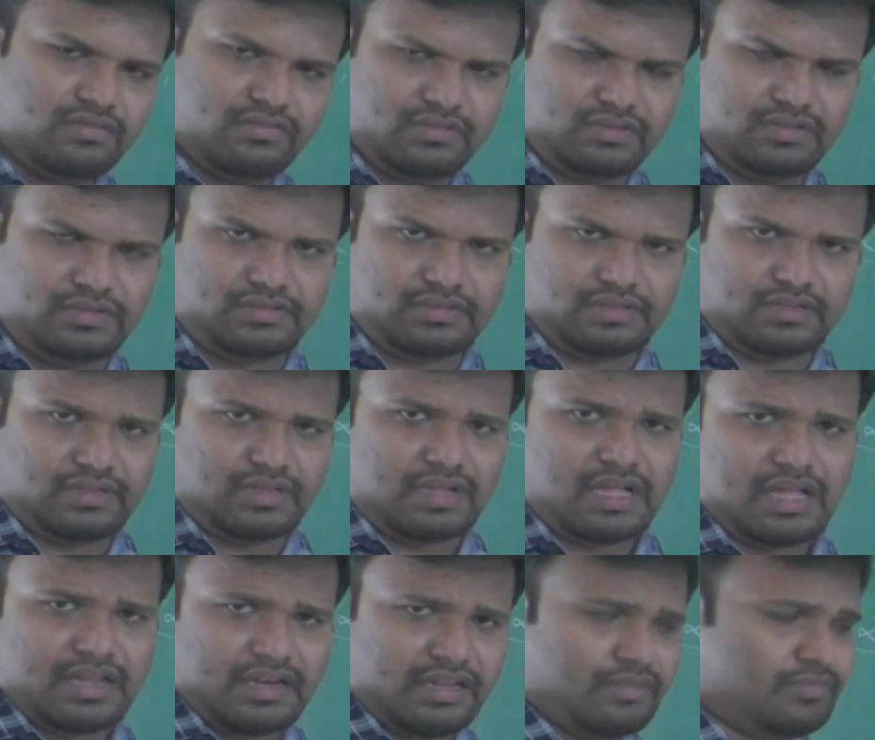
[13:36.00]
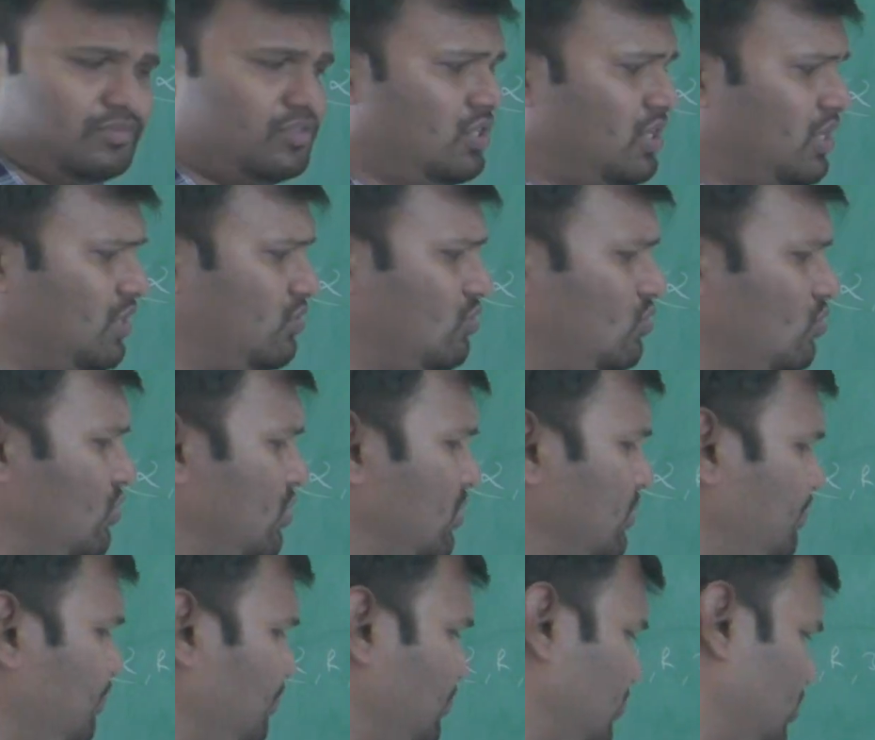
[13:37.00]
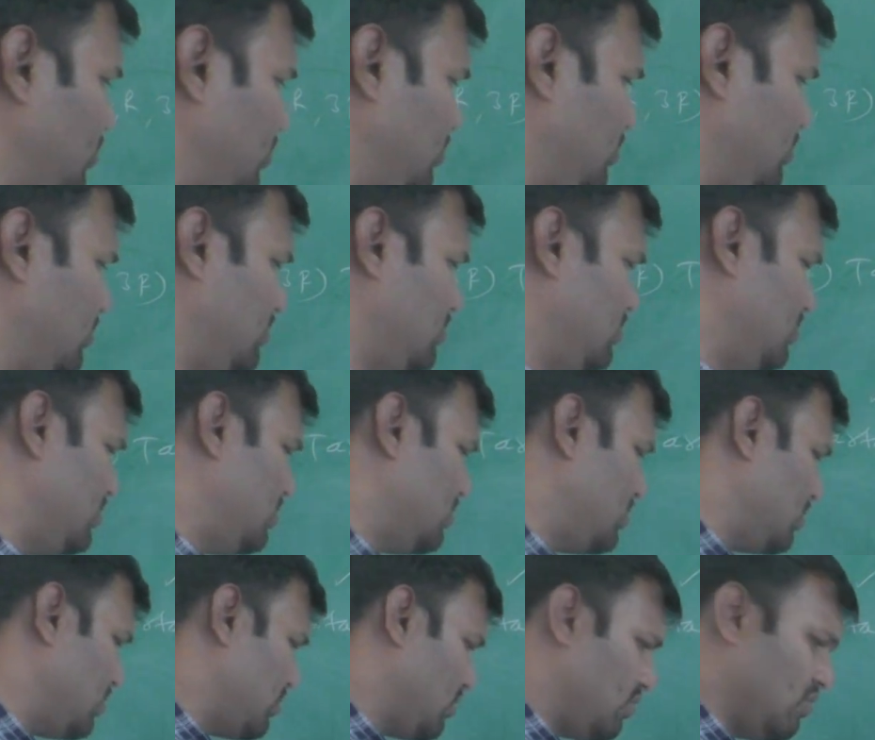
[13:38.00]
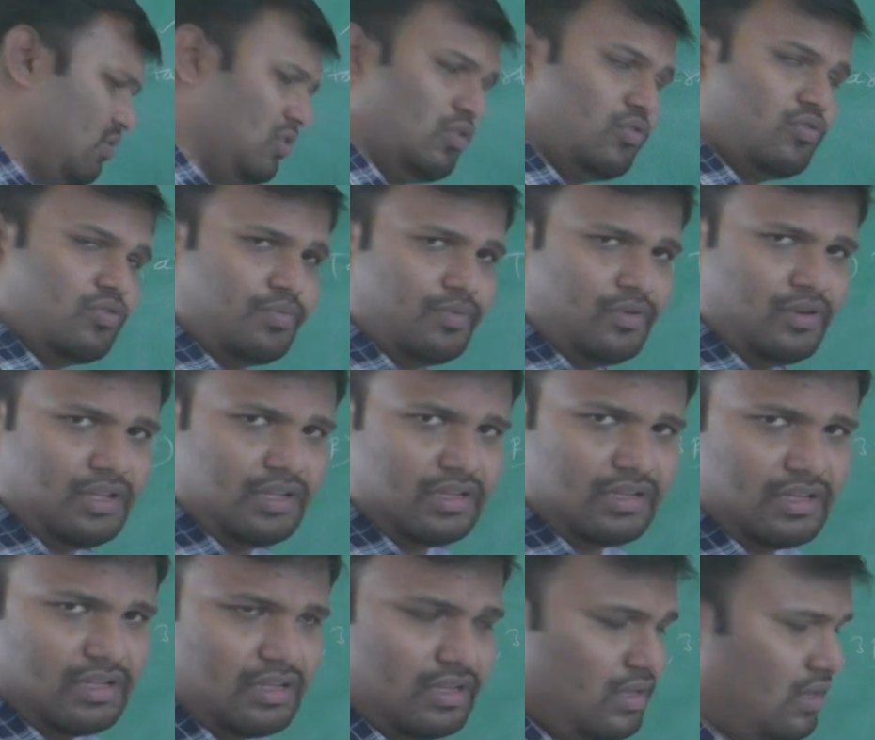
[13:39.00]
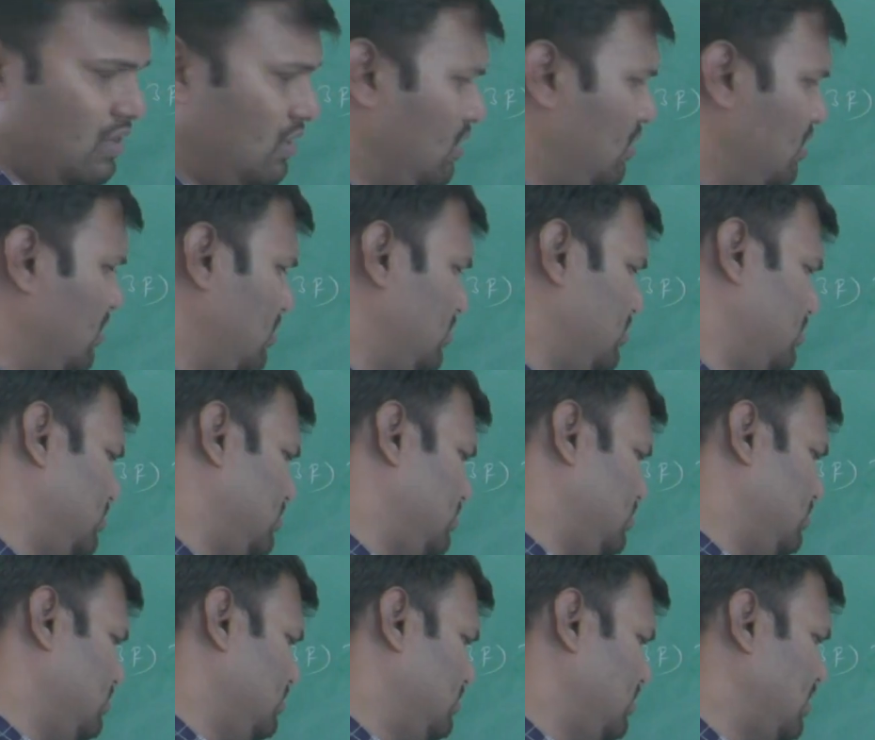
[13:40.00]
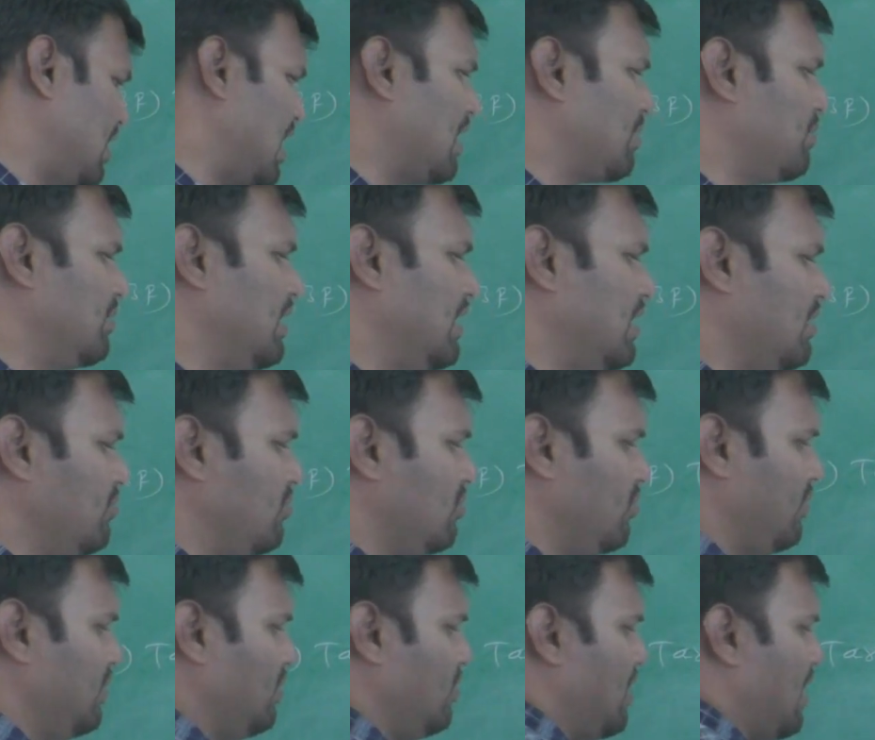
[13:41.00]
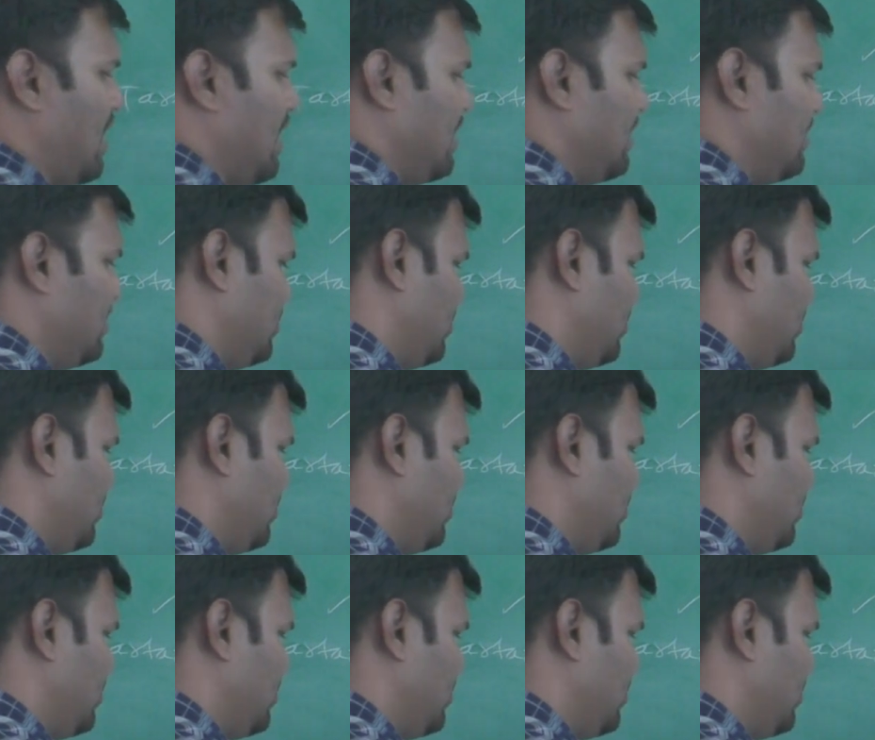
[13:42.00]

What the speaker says: RMGX to the this electrophilic carbon atom, okay, when you add